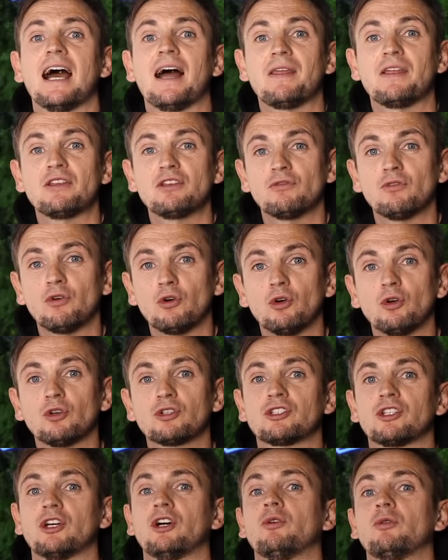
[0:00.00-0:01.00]
and then you've
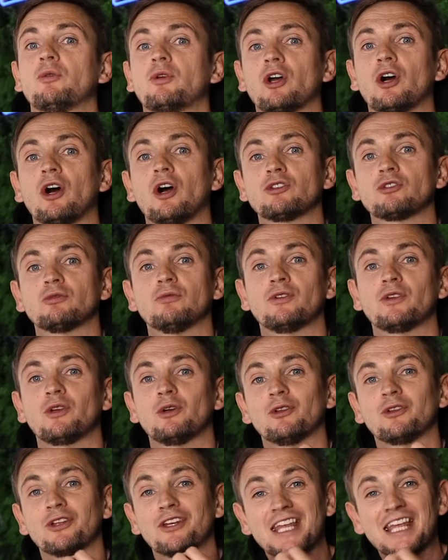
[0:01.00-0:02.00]
also got something
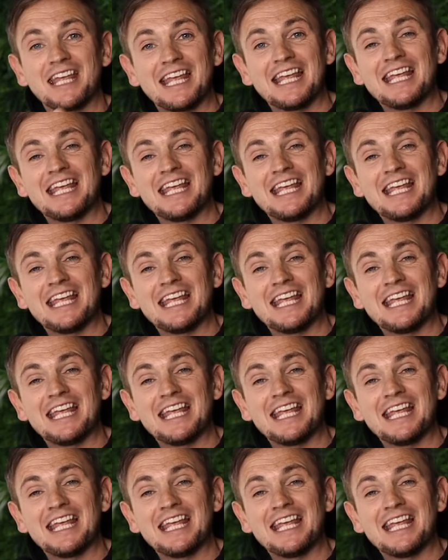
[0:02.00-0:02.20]
called an